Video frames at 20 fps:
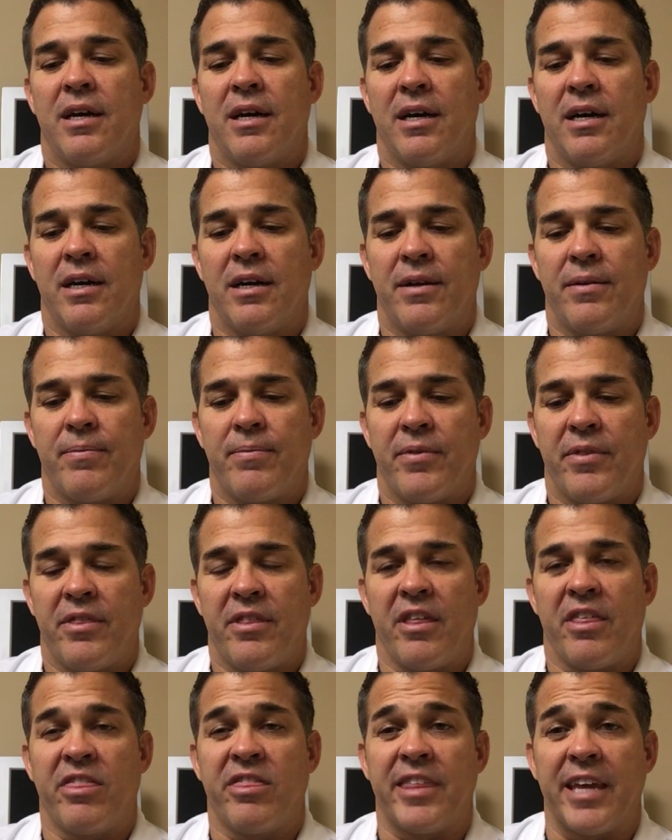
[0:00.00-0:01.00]
uh,
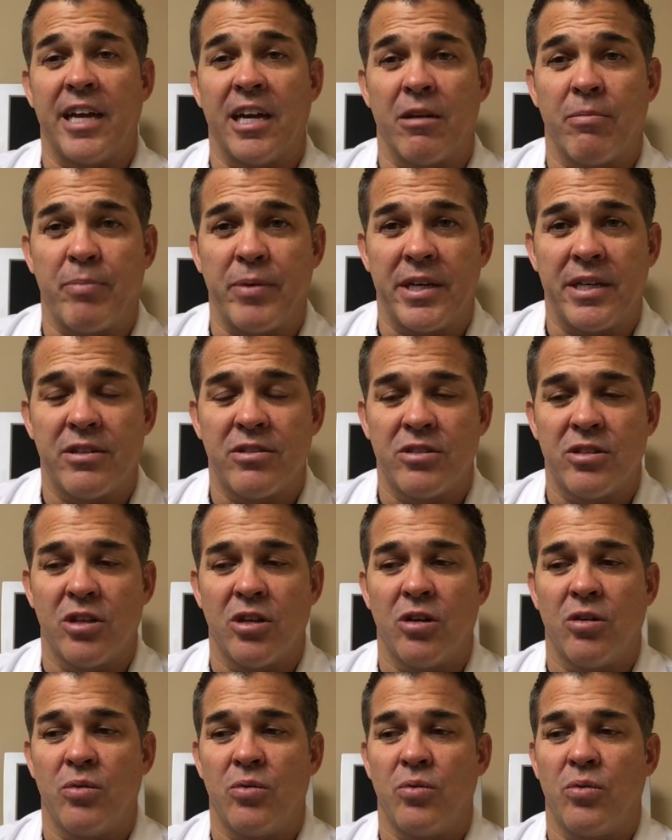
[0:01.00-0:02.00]
the therapy.
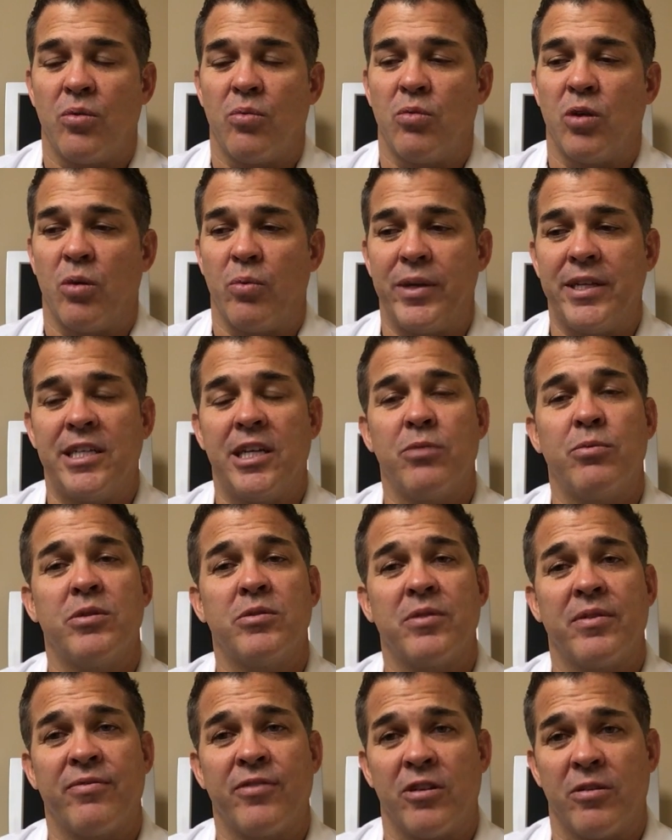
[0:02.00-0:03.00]
So what we did
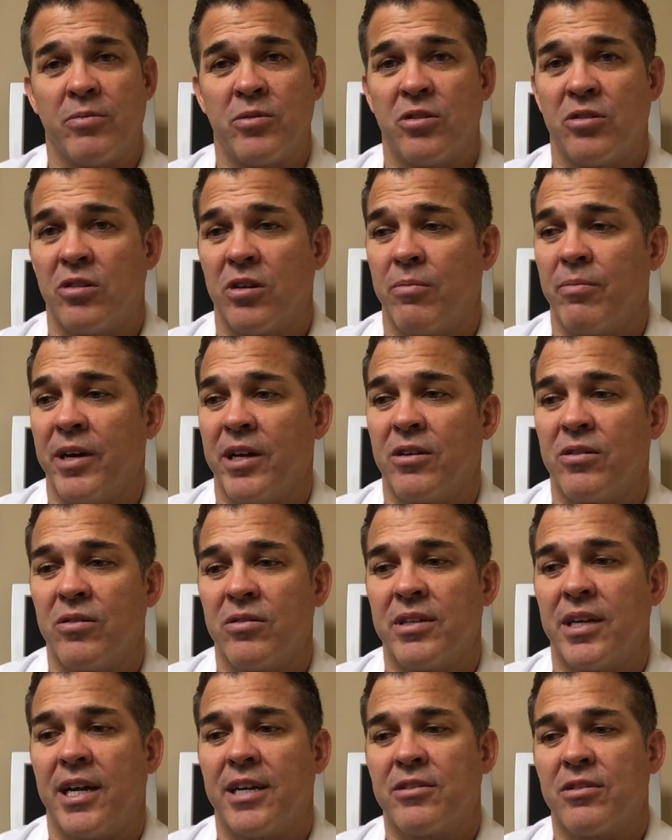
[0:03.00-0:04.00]
was refer them to our medical
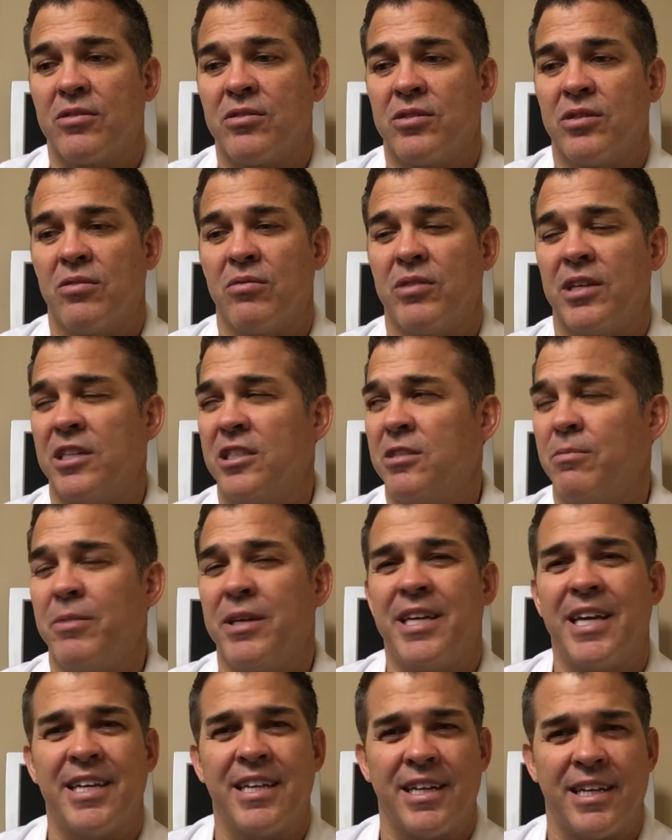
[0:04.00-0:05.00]
doctor. So they should be
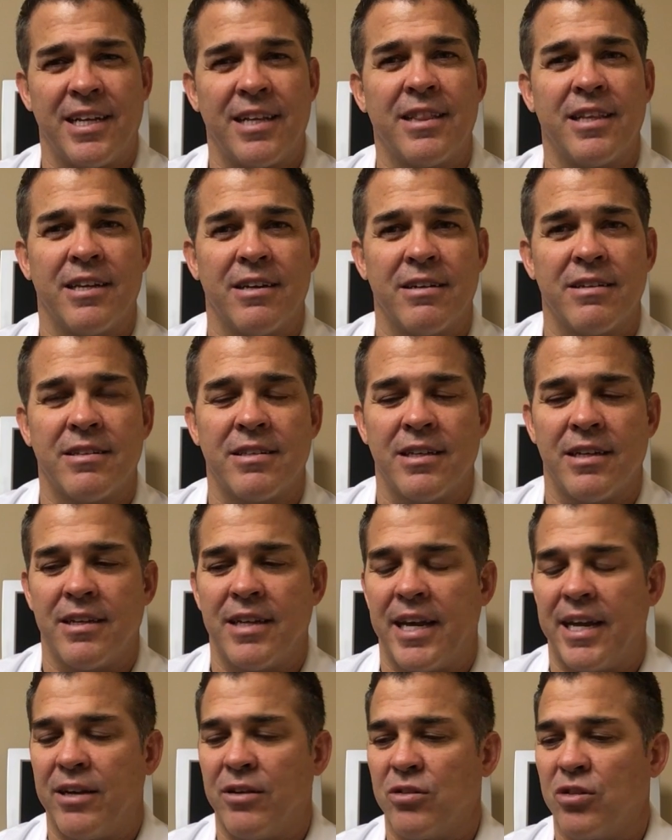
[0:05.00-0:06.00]
getting in there
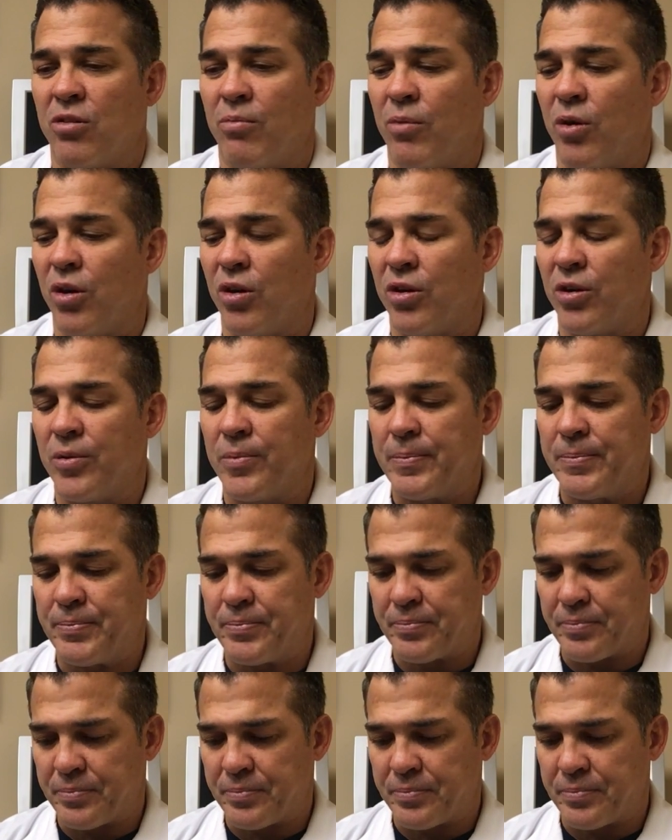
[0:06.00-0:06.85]
today or tomorrow